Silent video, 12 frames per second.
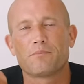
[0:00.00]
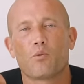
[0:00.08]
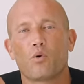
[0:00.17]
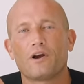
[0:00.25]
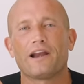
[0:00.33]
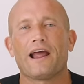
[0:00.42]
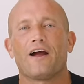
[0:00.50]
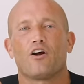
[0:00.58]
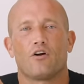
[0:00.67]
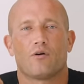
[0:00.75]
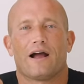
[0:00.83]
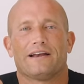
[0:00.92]
Remember, we're in an
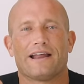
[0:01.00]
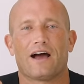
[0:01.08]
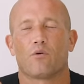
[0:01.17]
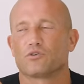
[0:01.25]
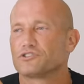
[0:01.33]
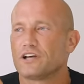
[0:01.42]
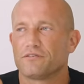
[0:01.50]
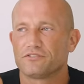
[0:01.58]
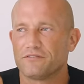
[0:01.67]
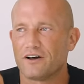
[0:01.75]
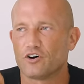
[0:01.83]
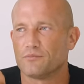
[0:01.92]
era right now where self
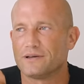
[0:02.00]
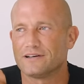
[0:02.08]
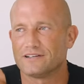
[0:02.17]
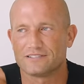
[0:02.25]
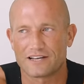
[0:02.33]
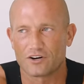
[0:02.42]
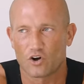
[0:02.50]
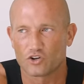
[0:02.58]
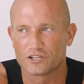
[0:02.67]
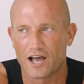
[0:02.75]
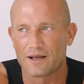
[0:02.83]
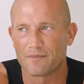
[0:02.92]
development is at an
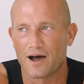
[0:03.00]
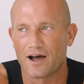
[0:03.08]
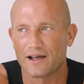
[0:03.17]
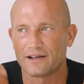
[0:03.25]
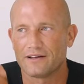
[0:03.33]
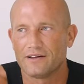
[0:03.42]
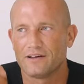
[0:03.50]
all time high.